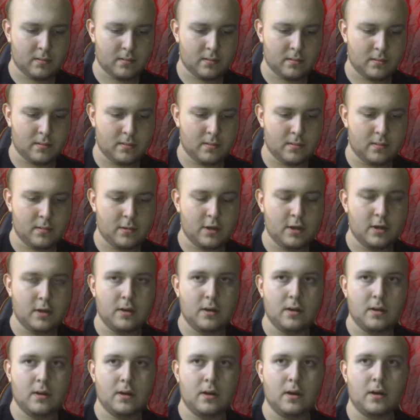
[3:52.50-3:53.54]

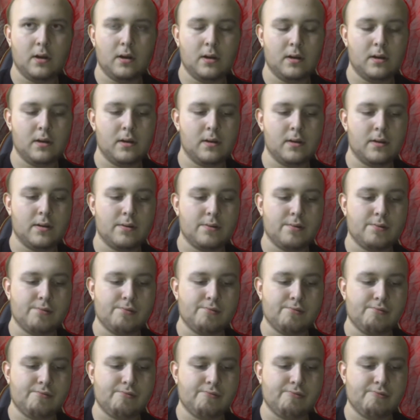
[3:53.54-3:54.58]

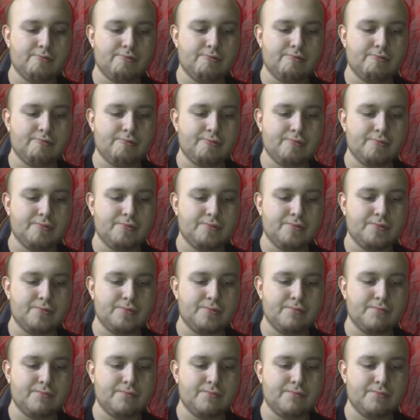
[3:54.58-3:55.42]
(no one is talking)